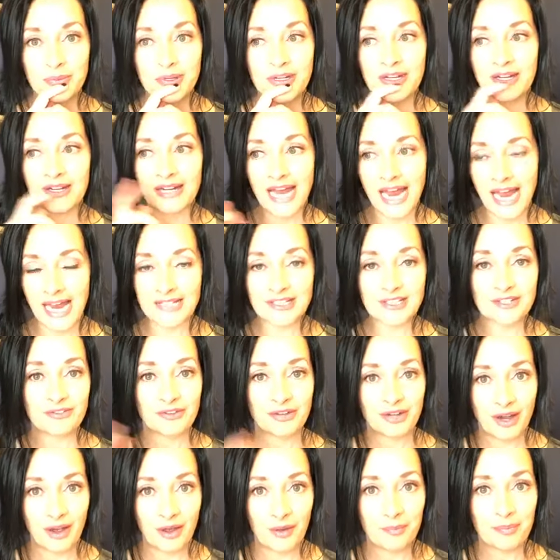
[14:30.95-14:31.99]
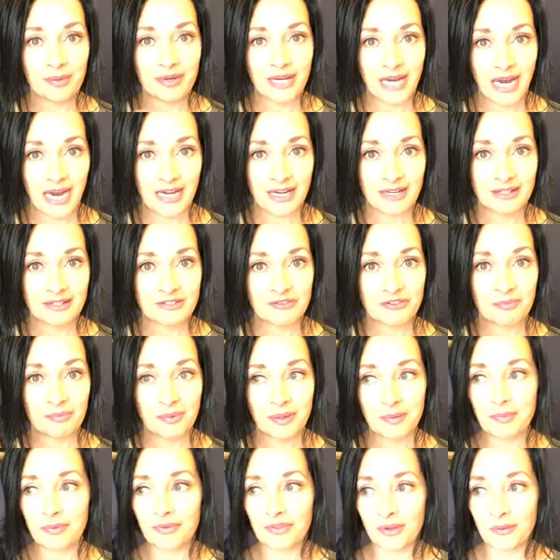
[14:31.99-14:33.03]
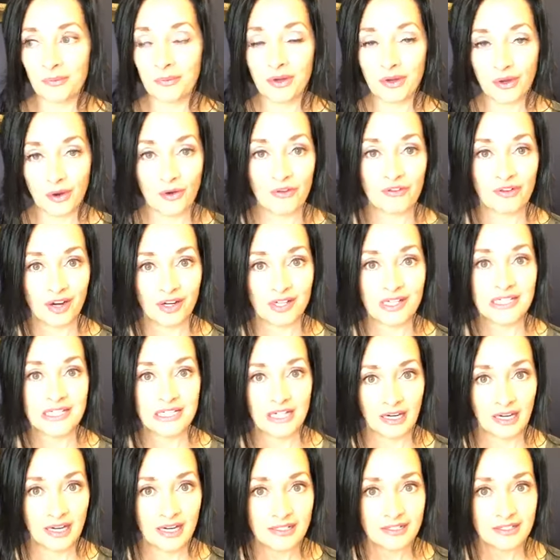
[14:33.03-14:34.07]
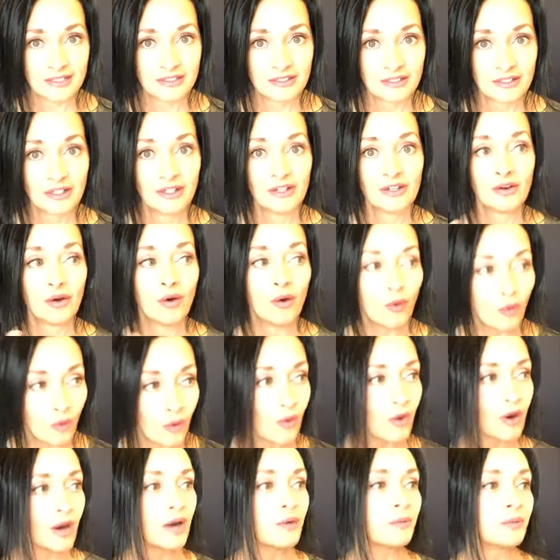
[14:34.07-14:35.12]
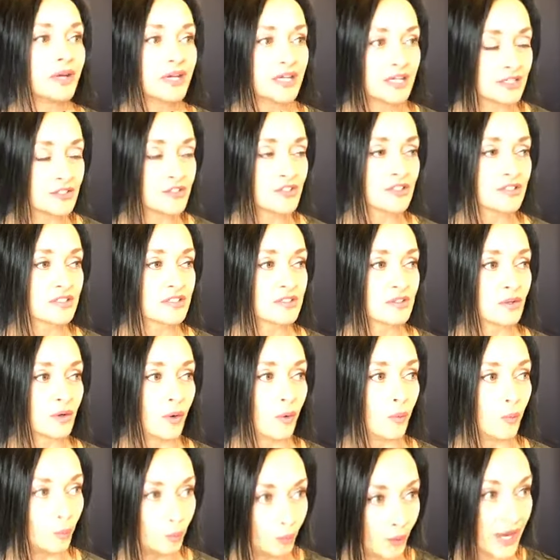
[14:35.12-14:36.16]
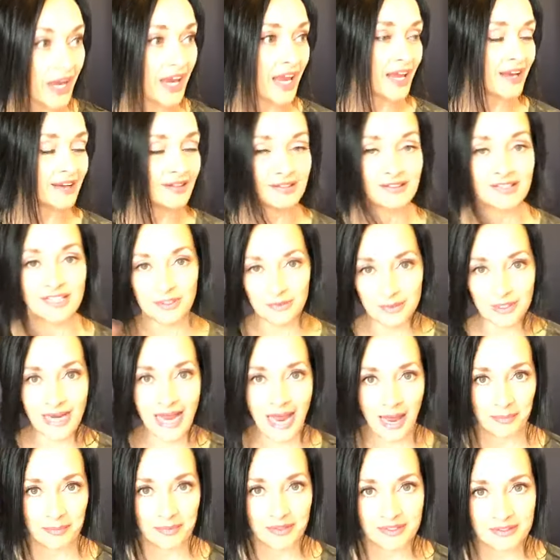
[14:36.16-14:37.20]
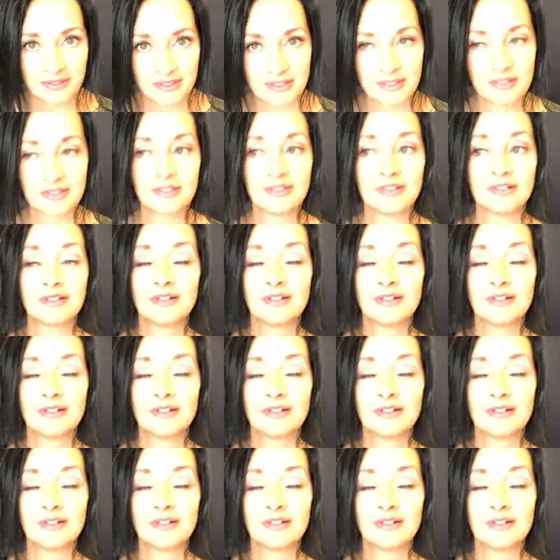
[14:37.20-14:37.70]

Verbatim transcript: We can ask for help and guidance from people that we know have already done it, or we can just wing it and see what happens,